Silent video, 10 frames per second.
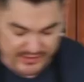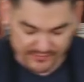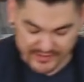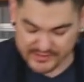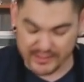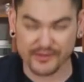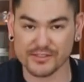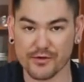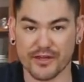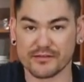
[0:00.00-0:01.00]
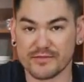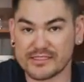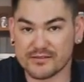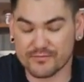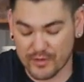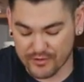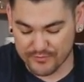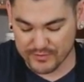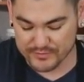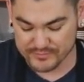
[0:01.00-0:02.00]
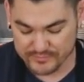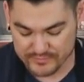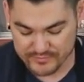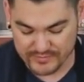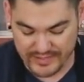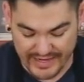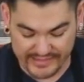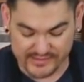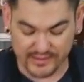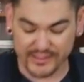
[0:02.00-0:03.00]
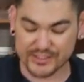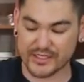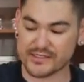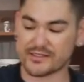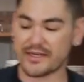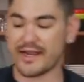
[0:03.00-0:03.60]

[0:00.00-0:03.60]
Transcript: have a nice clear soda. It's a wonderful, it's delicious, it